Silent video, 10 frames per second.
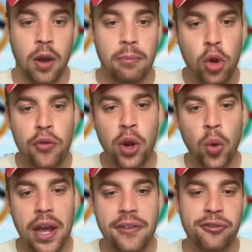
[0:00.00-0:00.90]
Moving
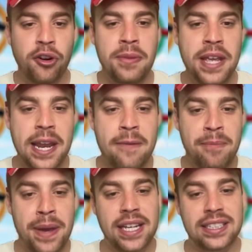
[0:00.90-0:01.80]
away from the
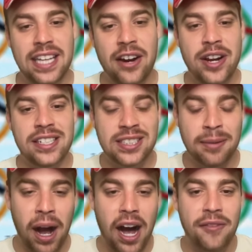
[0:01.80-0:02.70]
Olympics, there is
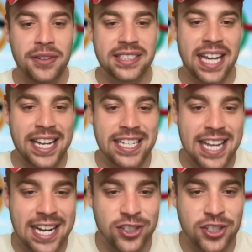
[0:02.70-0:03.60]
some other tennis
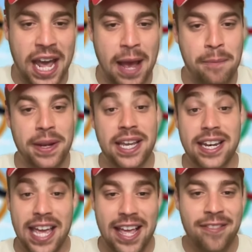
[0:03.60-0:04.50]
action
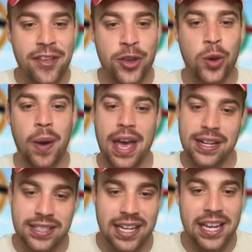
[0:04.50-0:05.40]
happening in the
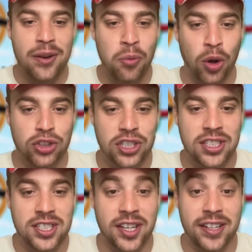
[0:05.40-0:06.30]
US, in
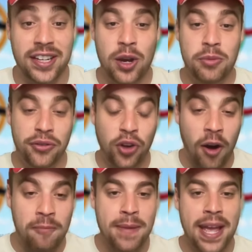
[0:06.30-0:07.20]
Washington. We've got
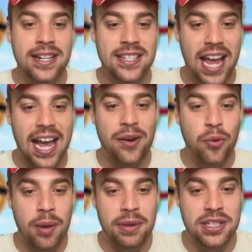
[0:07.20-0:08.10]
a men's
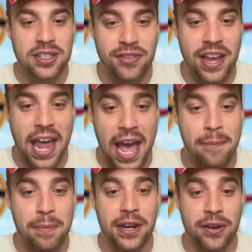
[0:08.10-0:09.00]
and women's event
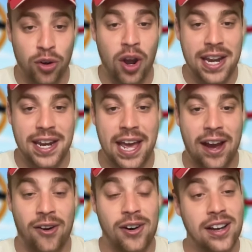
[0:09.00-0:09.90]
happening right now.